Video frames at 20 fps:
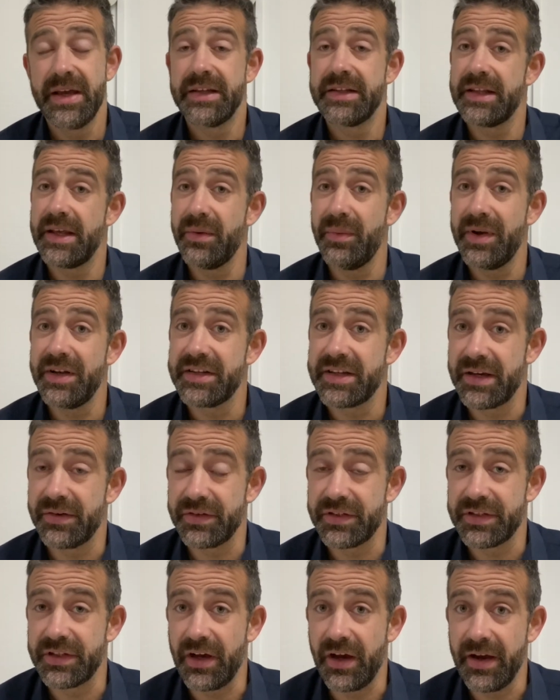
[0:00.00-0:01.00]
they went
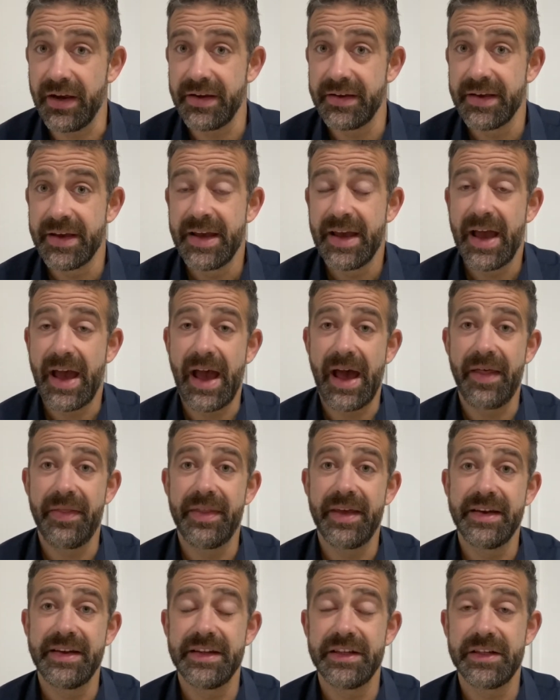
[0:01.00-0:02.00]
outside and
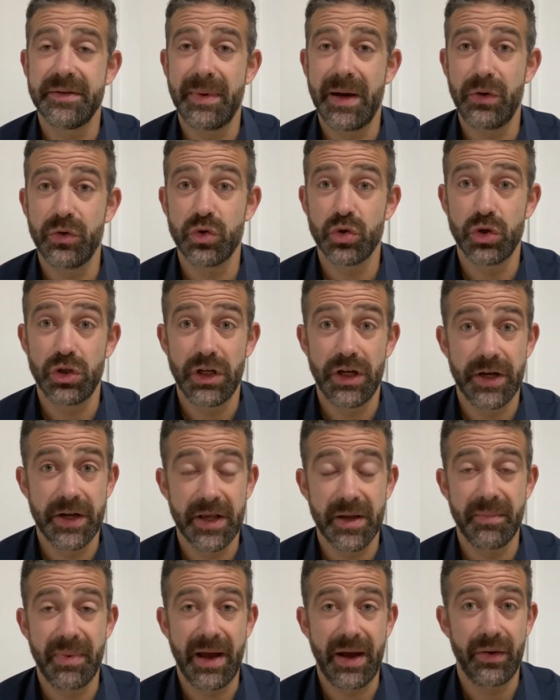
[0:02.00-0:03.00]
they did some outdoor learning
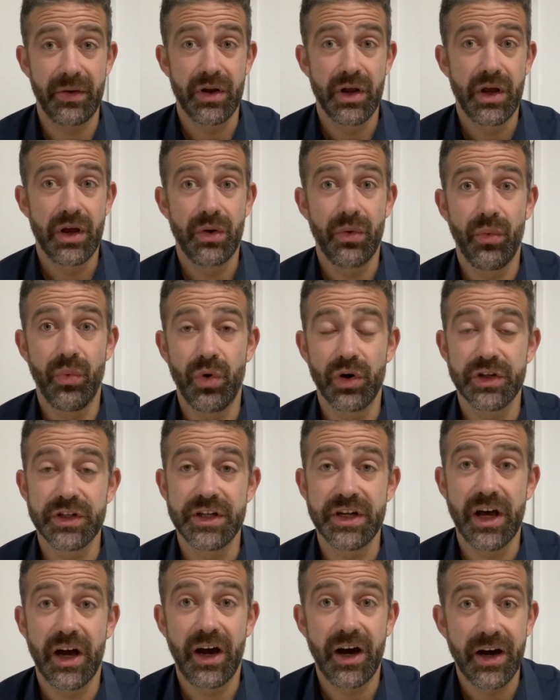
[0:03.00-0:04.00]
about what
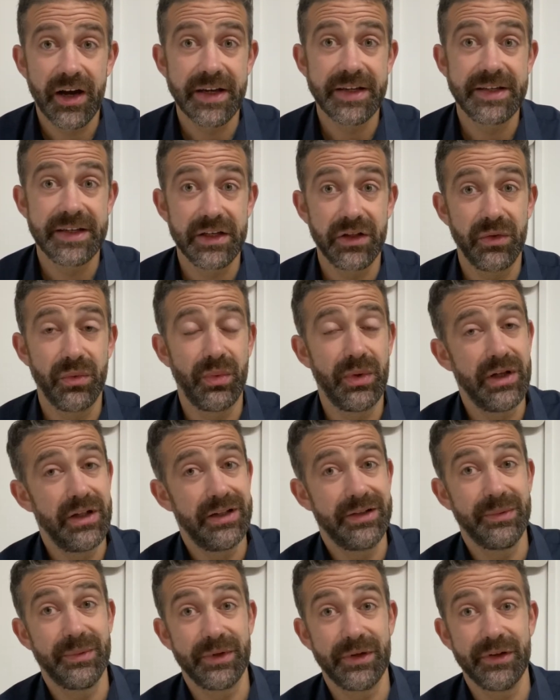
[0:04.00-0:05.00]
an ideal
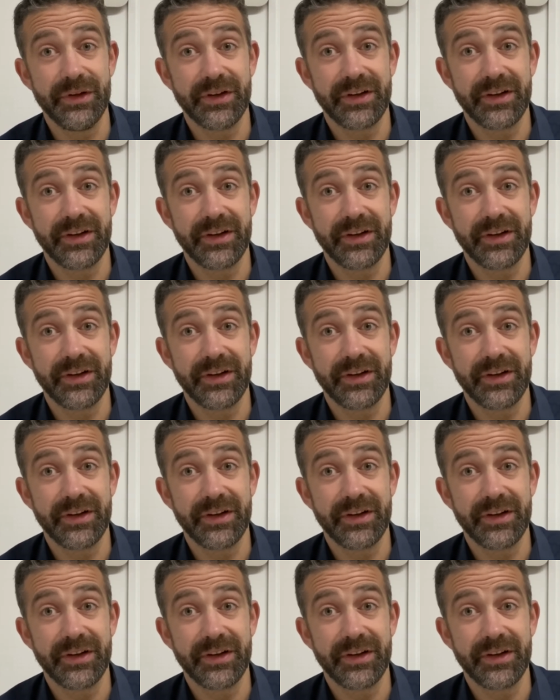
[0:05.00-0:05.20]
world would look